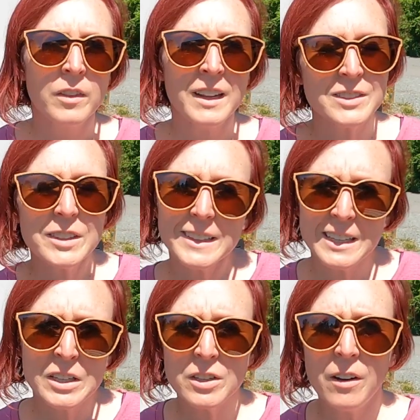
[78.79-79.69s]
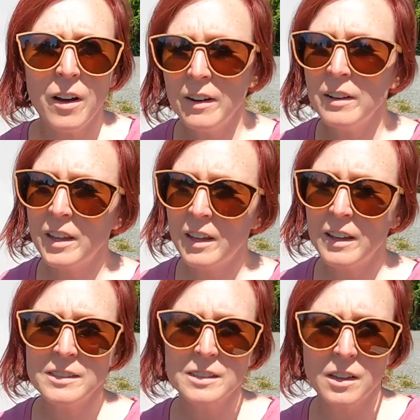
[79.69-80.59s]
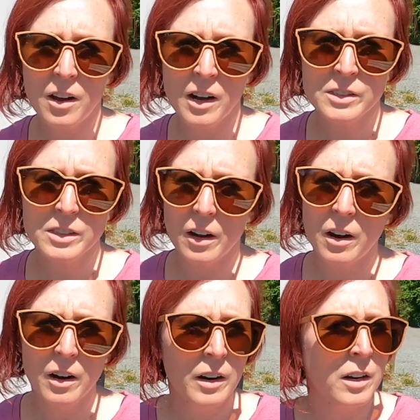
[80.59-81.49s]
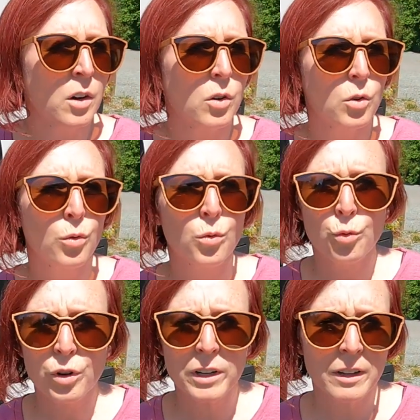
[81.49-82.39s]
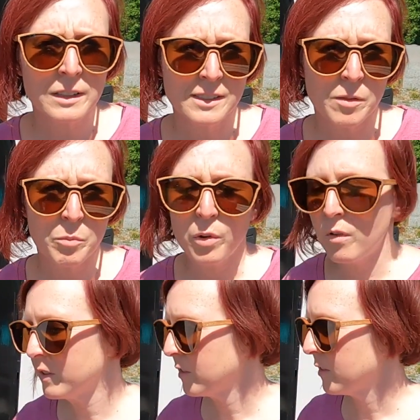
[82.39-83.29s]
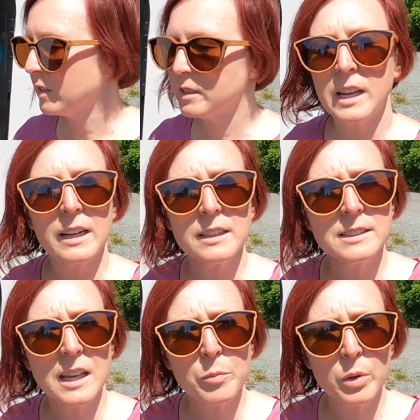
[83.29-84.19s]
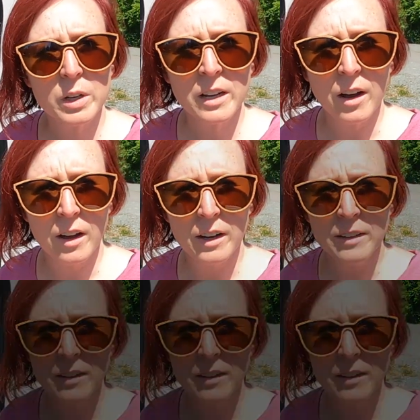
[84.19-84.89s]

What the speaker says: The installation on these locks are really simple. This is our second step putting on.